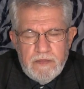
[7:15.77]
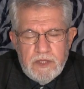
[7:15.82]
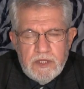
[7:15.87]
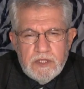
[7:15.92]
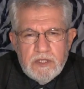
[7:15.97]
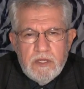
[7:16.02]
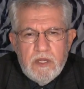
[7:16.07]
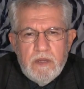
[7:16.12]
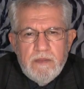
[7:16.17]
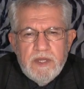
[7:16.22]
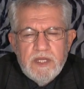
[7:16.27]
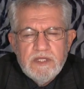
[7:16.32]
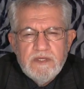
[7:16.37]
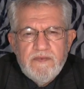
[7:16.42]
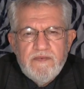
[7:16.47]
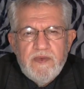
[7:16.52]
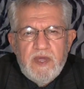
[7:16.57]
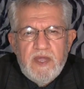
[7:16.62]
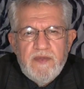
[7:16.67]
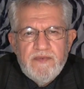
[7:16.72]
Islam has
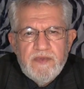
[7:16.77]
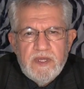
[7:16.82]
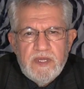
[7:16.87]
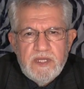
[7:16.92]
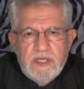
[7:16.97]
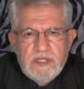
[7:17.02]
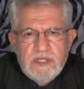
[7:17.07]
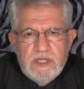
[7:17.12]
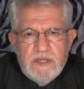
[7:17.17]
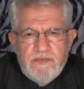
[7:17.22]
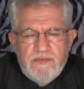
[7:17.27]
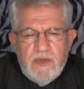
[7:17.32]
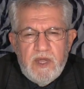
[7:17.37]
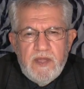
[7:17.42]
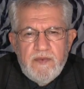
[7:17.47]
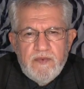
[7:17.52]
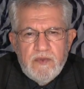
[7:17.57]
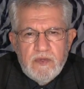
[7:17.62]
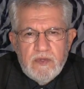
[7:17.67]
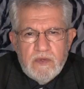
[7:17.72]
a five
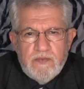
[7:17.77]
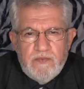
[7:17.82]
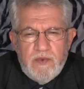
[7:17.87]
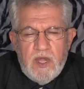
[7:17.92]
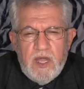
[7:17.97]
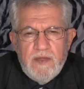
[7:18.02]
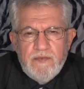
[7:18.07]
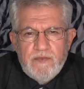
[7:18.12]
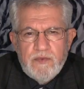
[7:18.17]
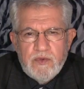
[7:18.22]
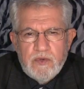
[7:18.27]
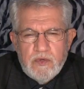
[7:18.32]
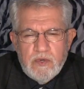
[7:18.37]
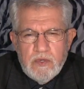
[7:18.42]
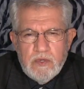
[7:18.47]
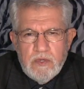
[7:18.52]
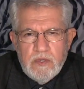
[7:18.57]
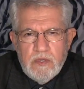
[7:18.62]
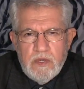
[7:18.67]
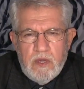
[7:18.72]

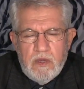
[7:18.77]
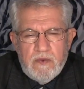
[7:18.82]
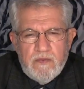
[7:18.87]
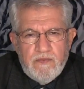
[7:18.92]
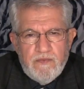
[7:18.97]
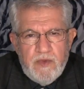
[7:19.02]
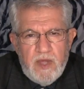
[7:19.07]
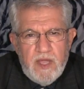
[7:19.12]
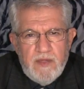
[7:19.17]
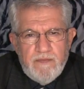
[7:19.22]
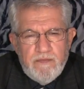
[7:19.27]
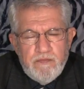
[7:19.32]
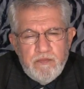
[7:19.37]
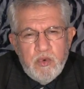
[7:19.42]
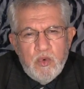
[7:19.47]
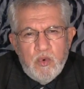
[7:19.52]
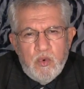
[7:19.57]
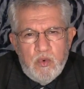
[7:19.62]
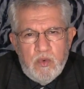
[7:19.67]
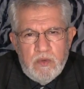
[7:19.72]
rukun or five
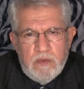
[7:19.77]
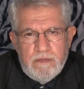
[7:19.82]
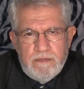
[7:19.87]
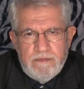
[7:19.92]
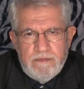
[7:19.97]
po.